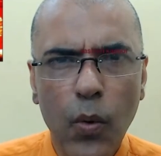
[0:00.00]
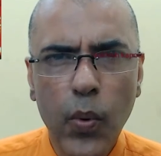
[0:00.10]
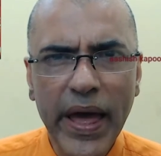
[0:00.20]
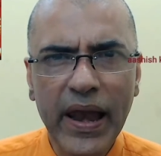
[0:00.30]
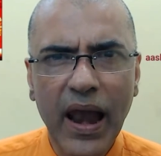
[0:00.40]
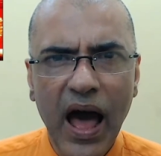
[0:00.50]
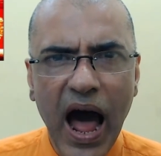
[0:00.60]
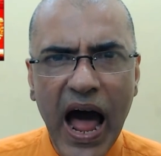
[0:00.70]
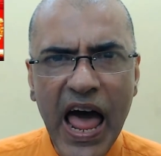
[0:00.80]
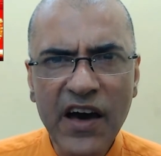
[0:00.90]
Well,
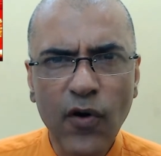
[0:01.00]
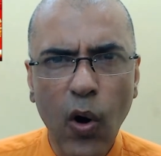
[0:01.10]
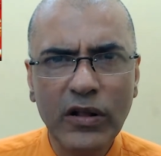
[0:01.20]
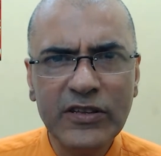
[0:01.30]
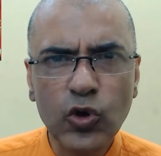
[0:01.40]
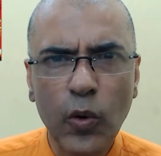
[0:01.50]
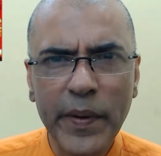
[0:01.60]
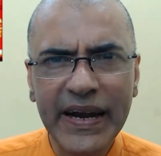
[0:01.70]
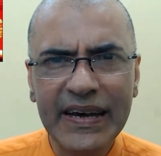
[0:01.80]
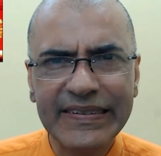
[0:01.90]
I have also
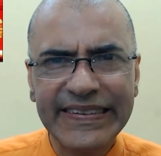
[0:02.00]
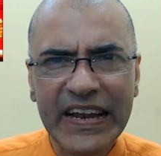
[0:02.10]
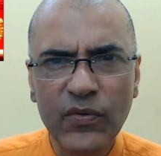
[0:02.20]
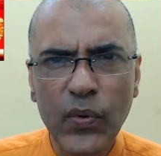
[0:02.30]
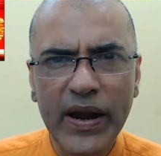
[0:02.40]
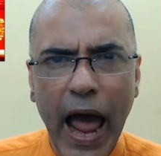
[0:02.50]
made a silver